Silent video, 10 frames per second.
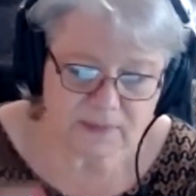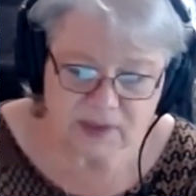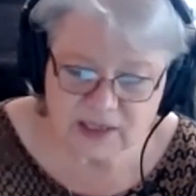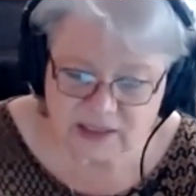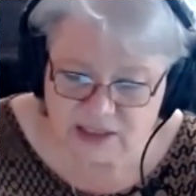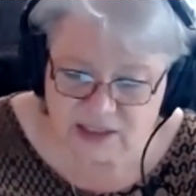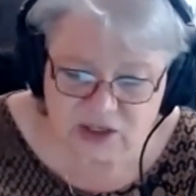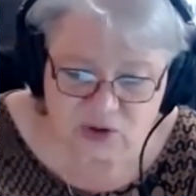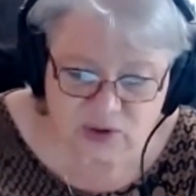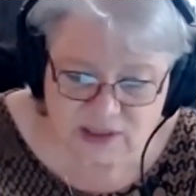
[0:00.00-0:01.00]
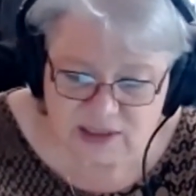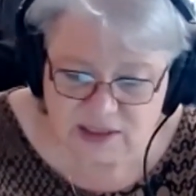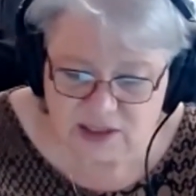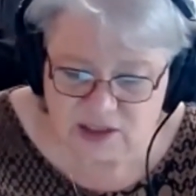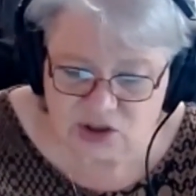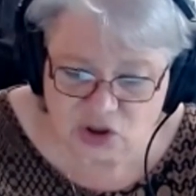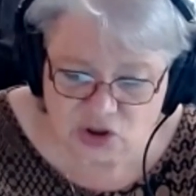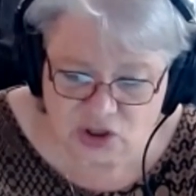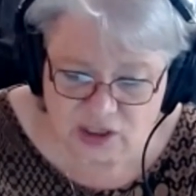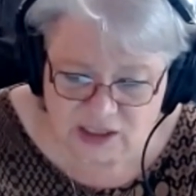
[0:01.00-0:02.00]
These decreases in
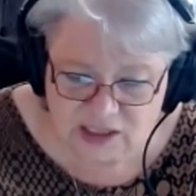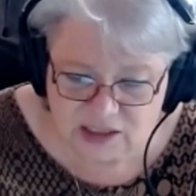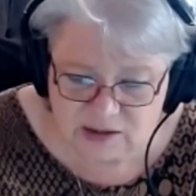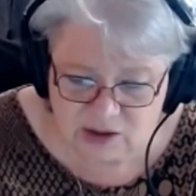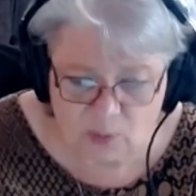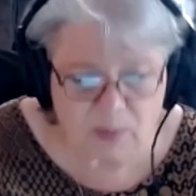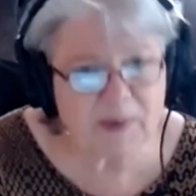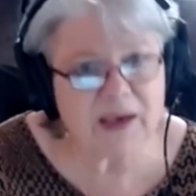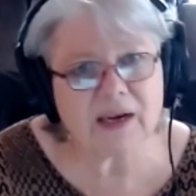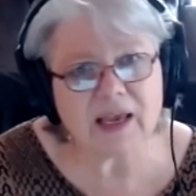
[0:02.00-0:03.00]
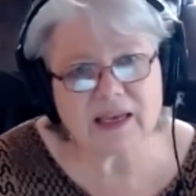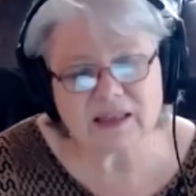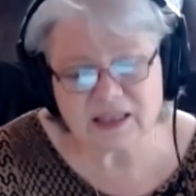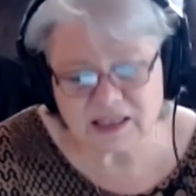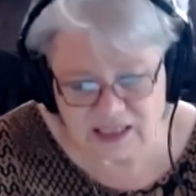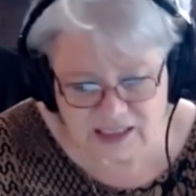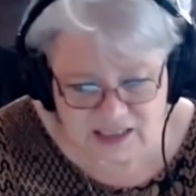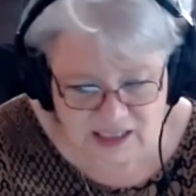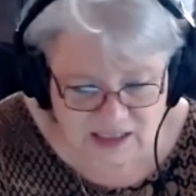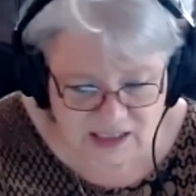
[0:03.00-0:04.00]
the dopamine and the
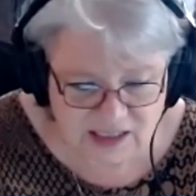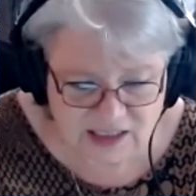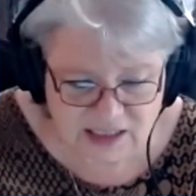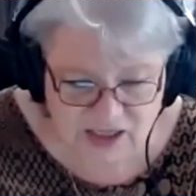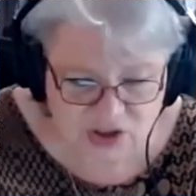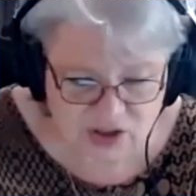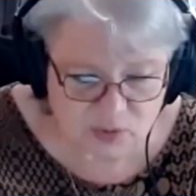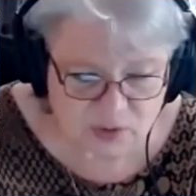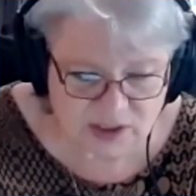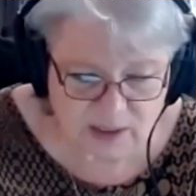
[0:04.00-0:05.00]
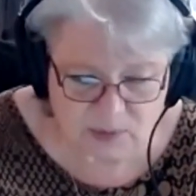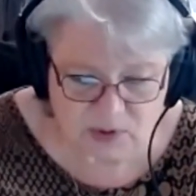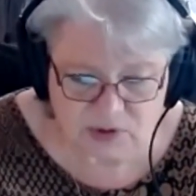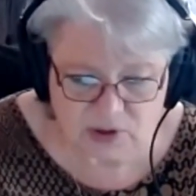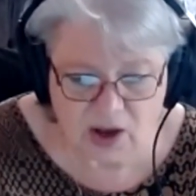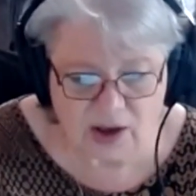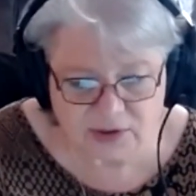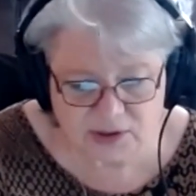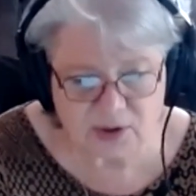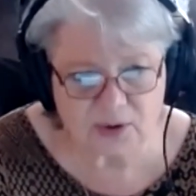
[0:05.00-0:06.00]
desensitization of the receptors
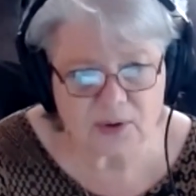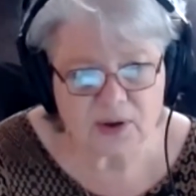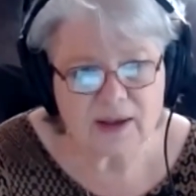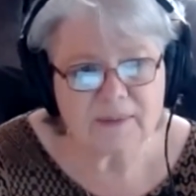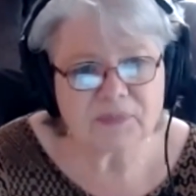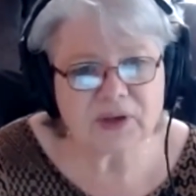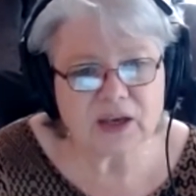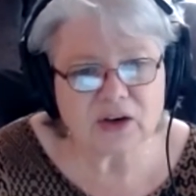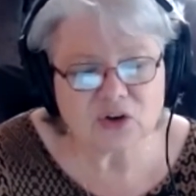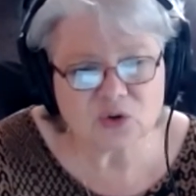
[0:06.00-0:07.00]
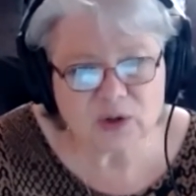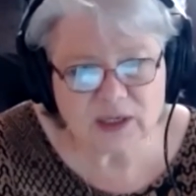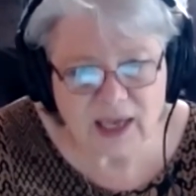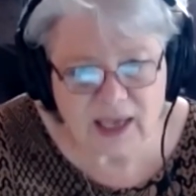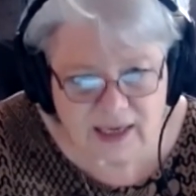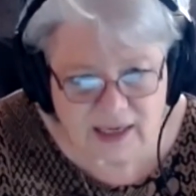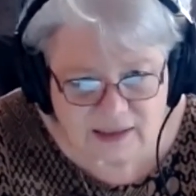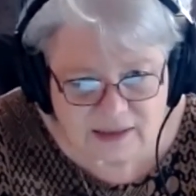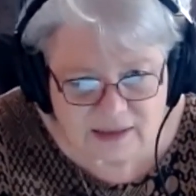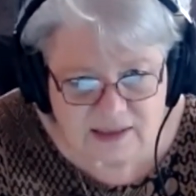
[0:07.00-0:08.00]
also can
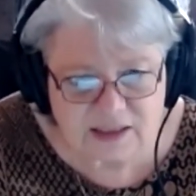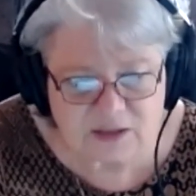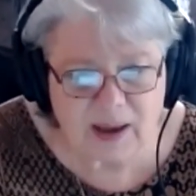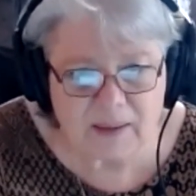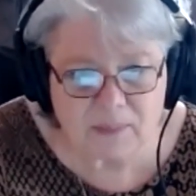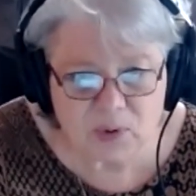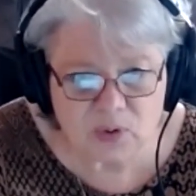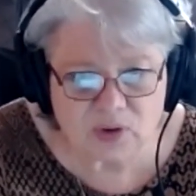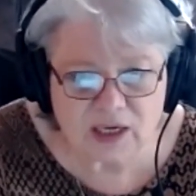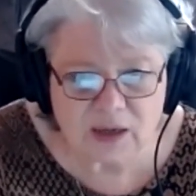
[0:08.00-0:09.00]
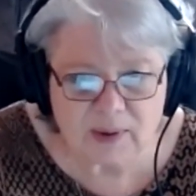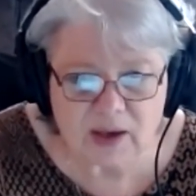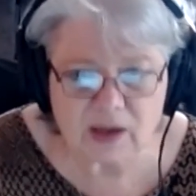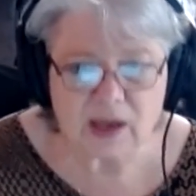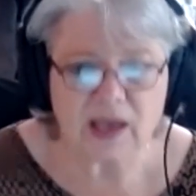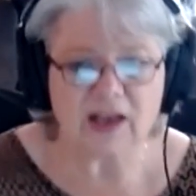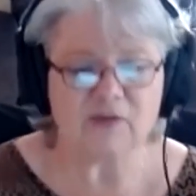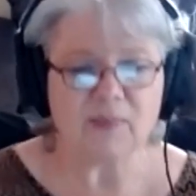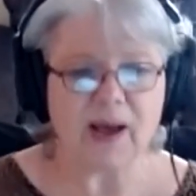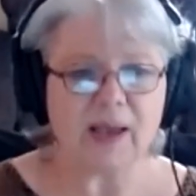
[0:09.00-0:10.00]
create, since my mood, think about it, if
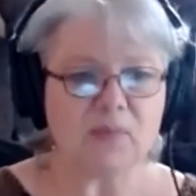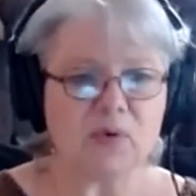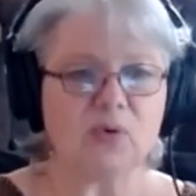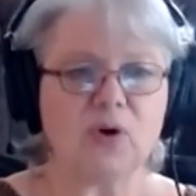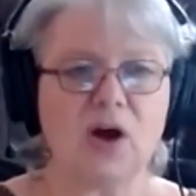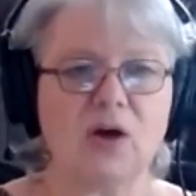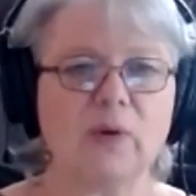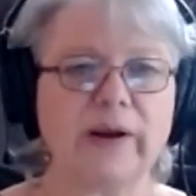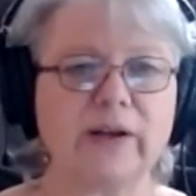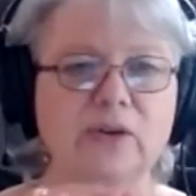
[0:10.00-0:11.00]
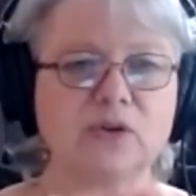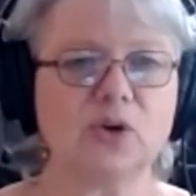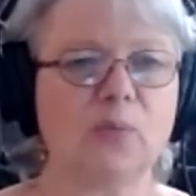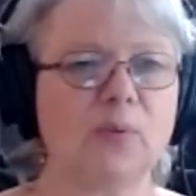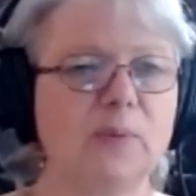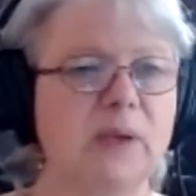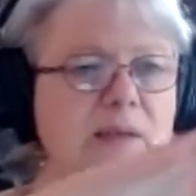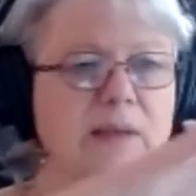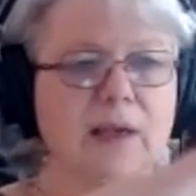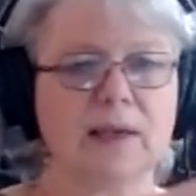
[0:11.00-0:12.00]
my mood on regular dopamine
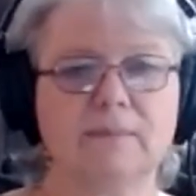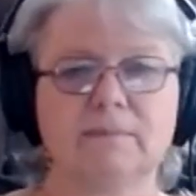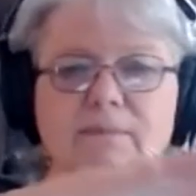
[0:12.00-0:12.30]
is like,